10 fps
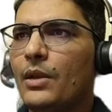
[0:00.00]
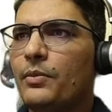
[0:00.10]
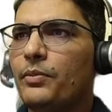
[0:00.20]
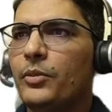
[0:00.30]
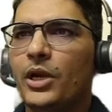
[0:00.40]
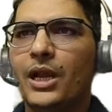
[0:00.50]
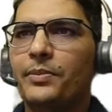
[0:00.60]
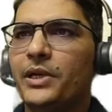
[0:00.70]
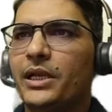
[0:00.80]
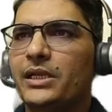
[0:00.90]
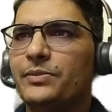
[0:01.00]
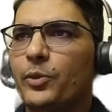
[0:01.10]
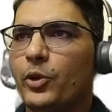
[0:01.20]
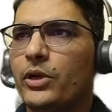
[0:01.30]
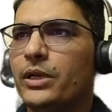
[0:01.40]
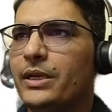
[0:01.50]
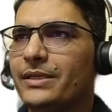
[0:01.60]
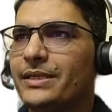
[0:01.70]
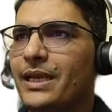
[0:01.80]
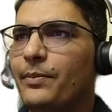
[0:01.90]
Mrunal Patel's book is
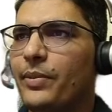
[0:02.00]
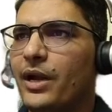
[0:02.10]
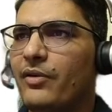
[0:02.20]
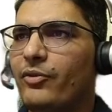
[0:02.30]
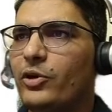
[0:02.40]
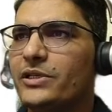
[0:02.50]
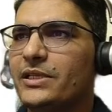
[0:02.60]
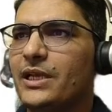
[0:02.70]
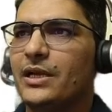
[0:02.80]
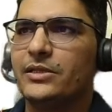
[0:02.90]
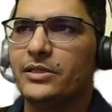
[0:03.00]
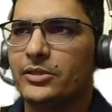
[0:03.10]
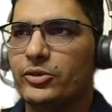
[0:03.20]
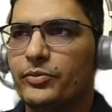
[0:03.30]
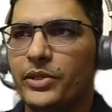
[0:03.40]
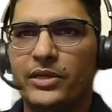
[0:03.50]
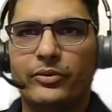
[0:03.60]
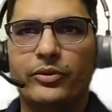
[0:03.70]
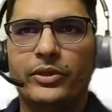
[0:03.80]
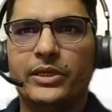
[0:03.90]
saying Bravo is the answer. So
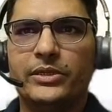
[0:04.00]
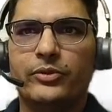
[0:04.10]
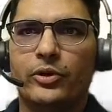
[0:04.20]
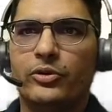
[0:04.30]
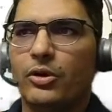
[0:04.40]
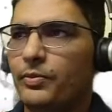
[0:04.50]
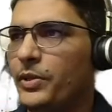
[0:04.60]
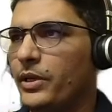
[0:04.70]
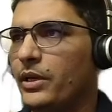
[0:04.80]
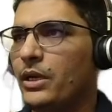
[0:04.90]
Bravo is what? Copper.